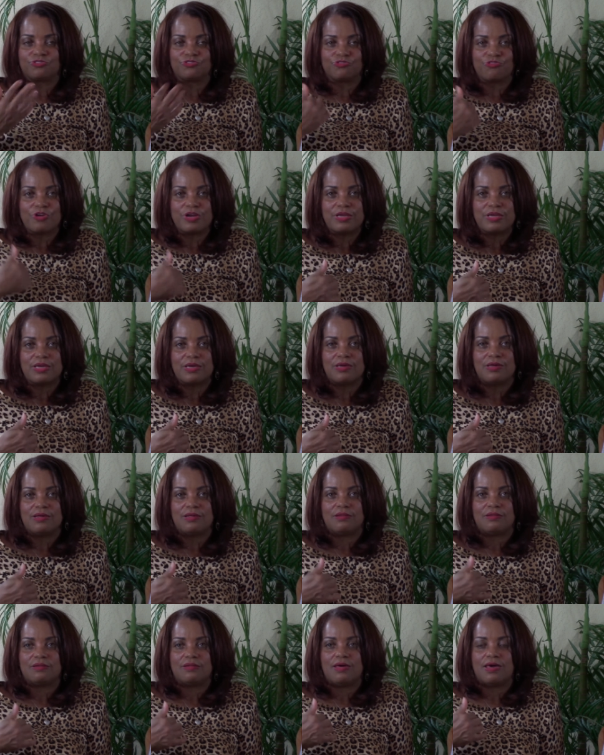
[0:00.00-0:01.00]

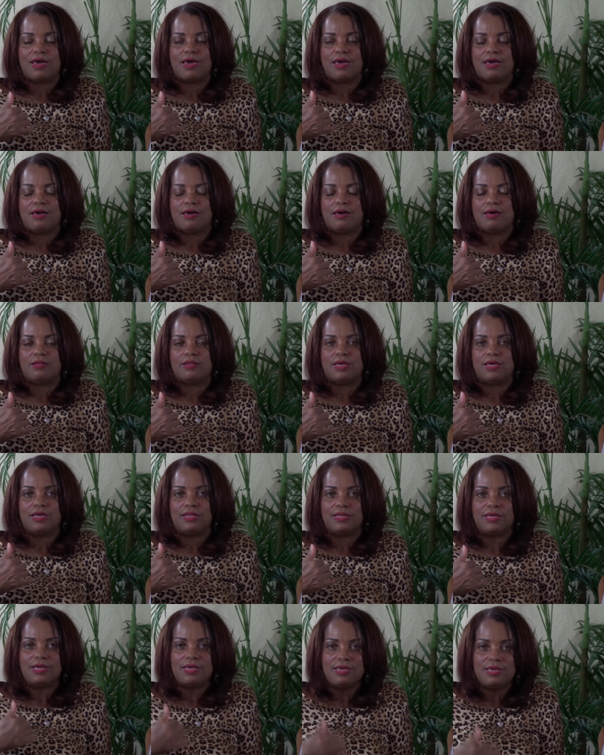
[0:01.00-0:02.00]
drinking and,
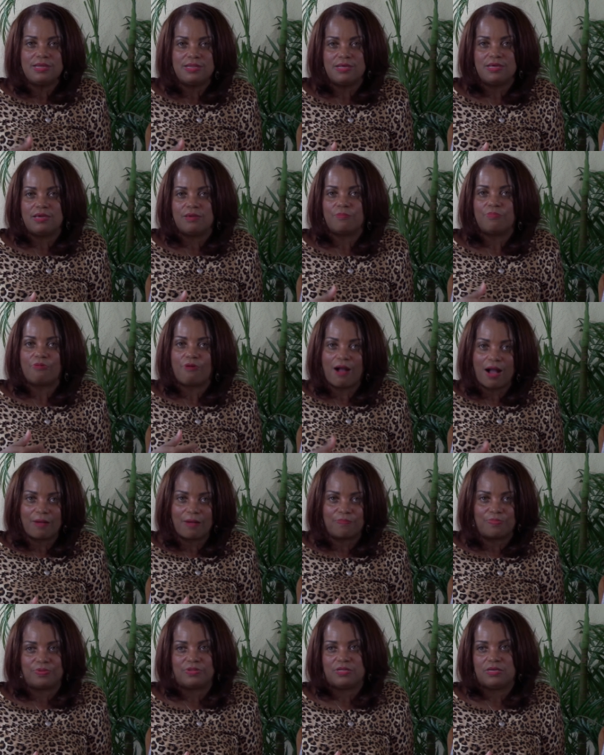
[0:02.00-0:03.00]
and eating
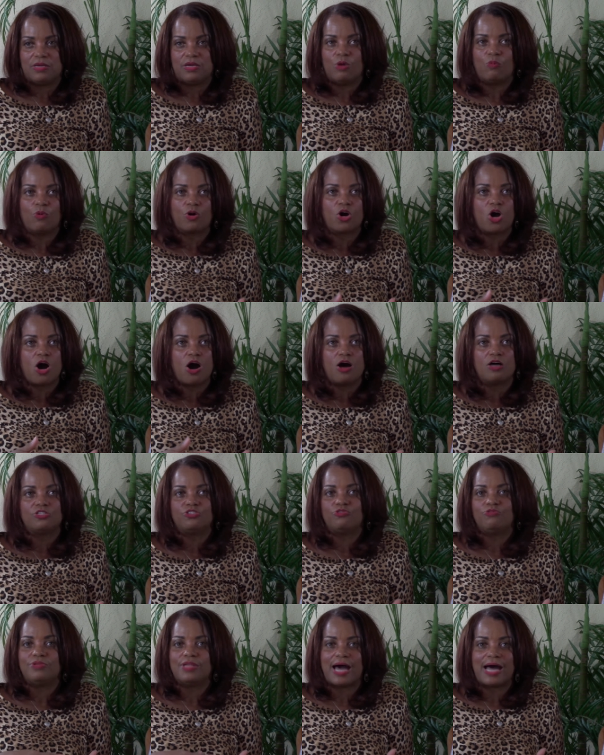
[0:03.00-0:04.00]
properly will cause
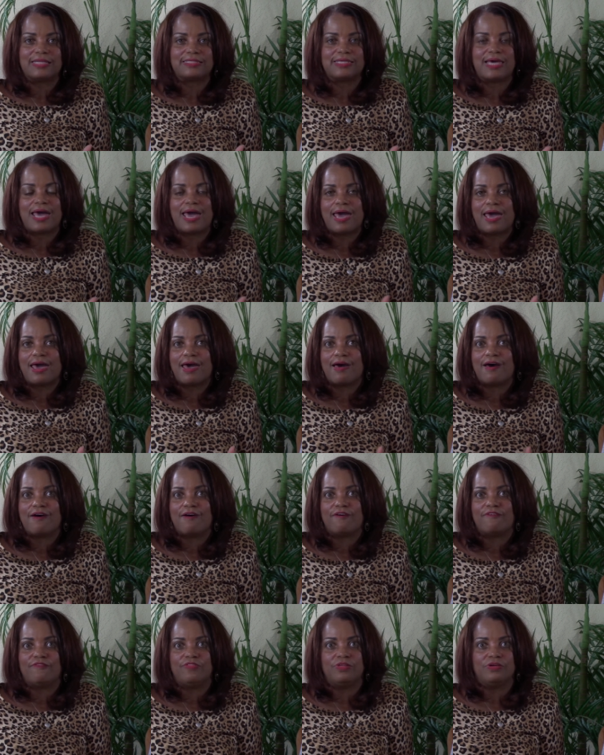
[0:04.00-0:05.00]
you not to
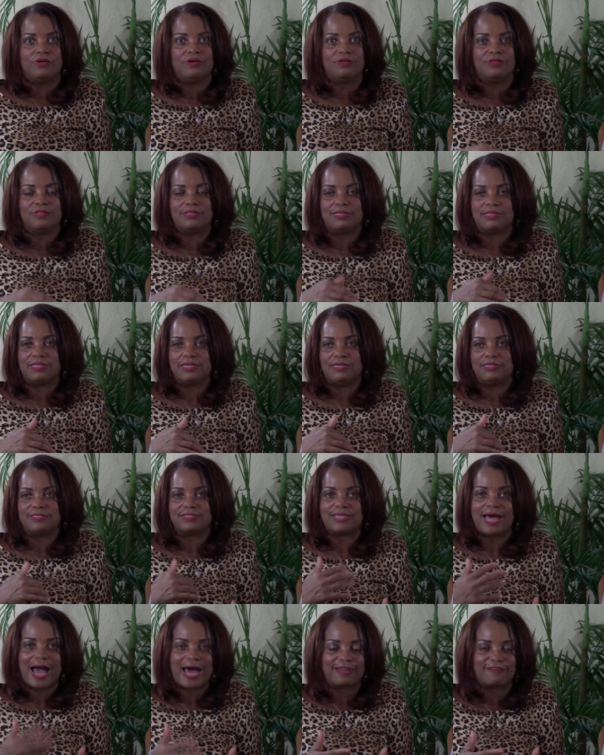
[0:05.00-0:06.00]
have the, the
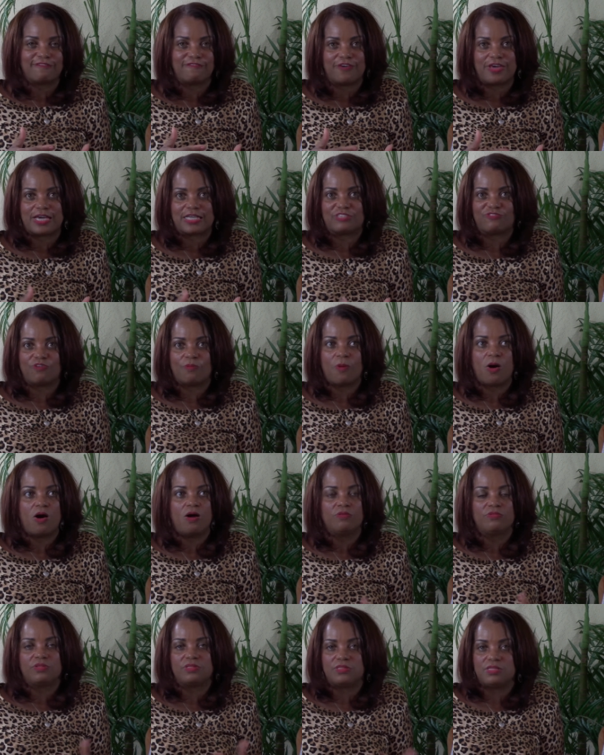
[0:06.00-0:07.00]
side effects from
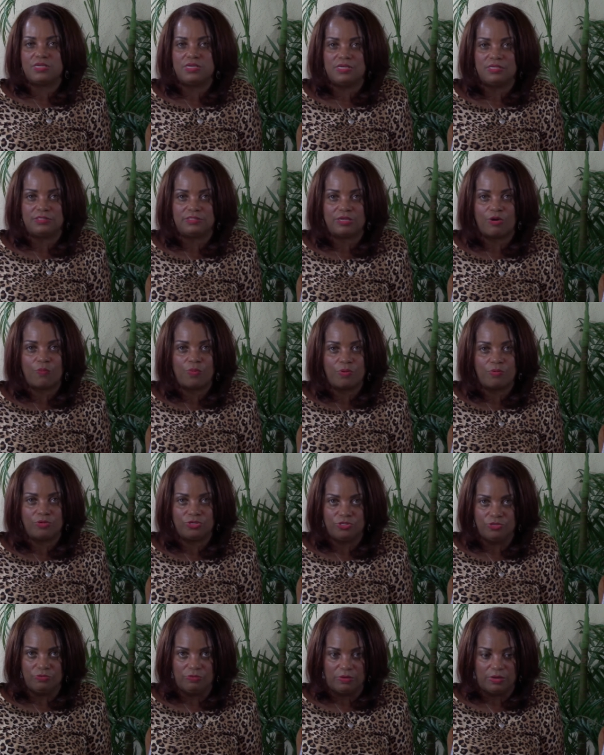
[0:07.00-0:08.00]
all the things that we were
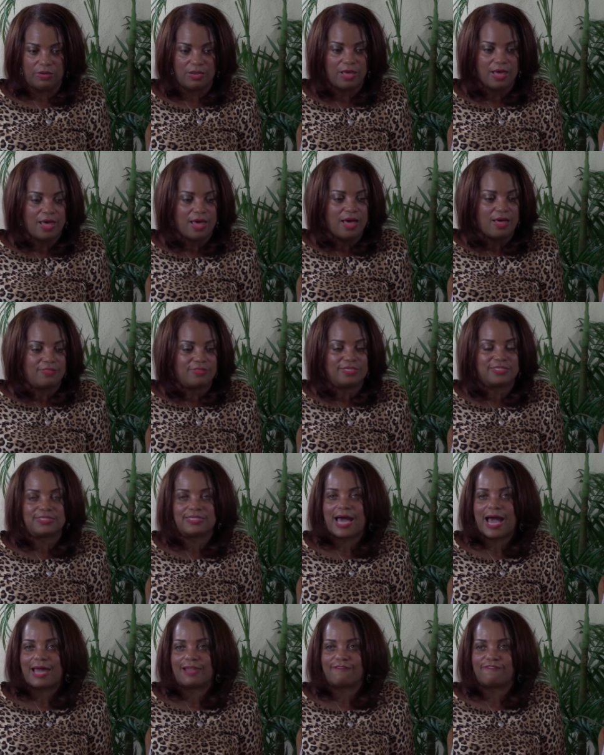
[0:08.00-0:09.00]
doing, the
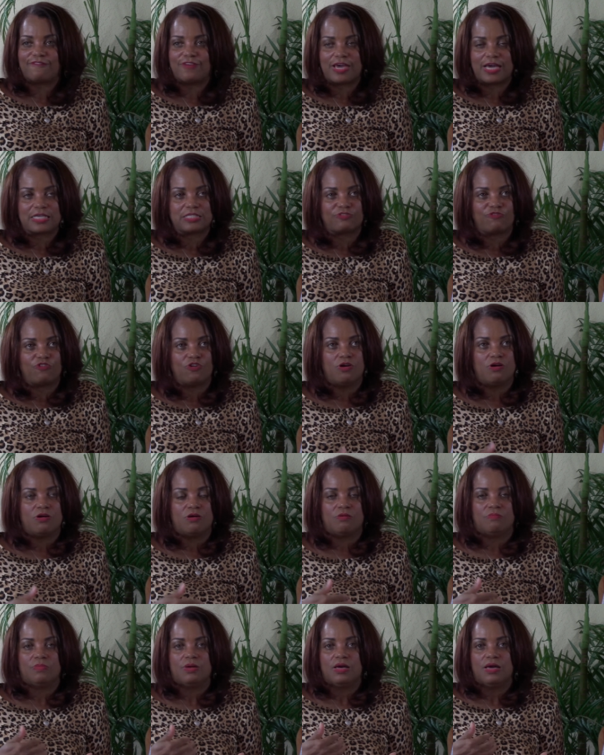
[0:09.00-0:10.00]
side effects
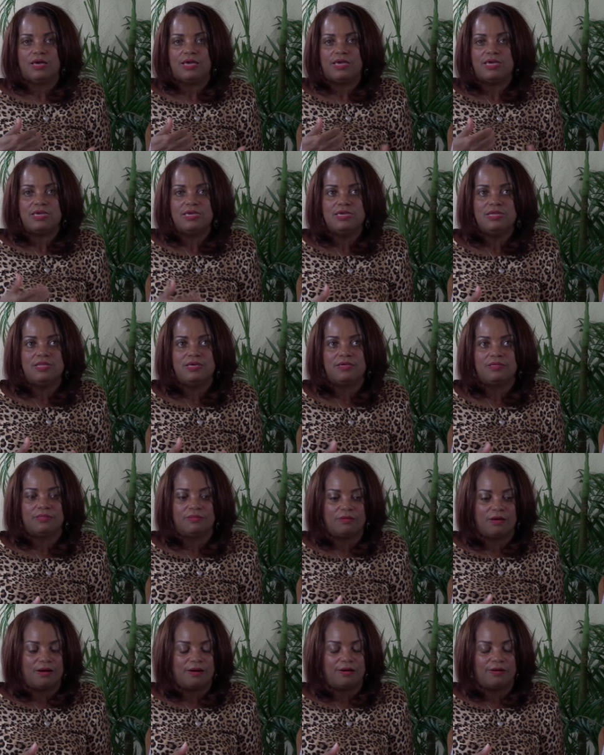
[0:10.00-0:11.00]
from
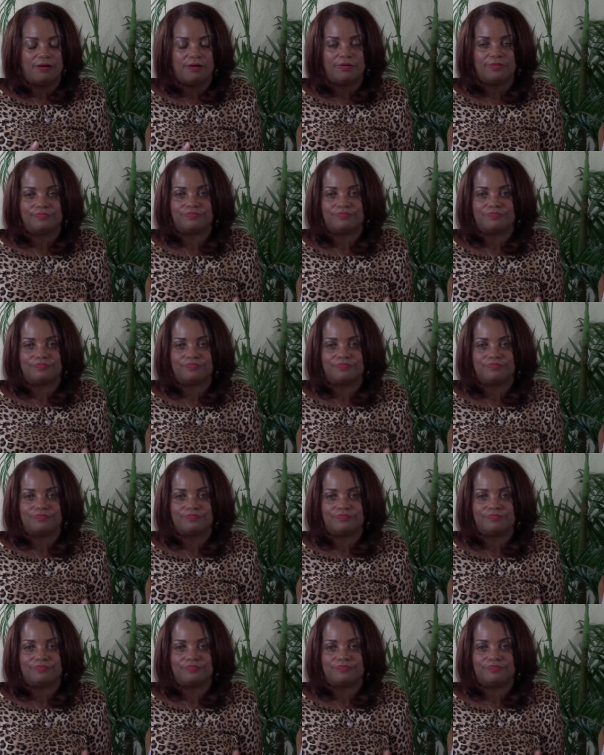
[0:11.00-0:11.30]
eating uh,